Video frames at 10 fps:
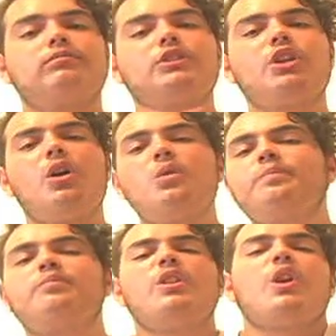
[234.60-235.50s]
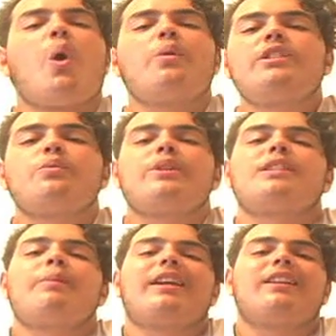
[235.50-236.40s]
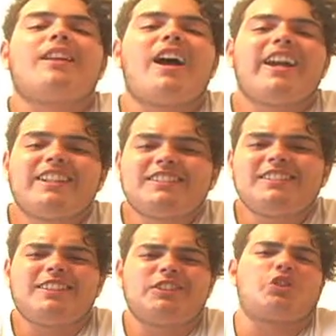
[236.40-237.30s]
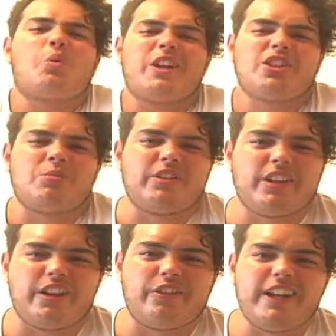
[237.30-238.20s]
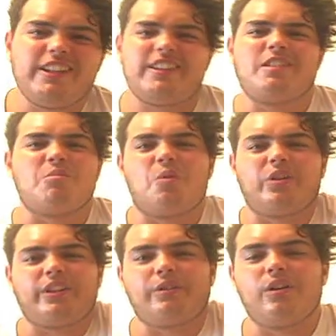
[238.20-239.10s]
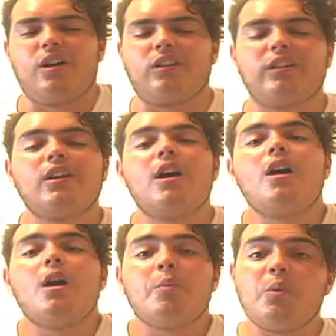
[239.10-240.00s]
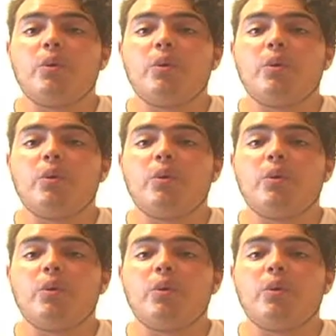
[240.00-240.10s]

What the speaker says: So, you know, he just wants to make an alliance, nothing questionable there, right? Nothing morally wrong. But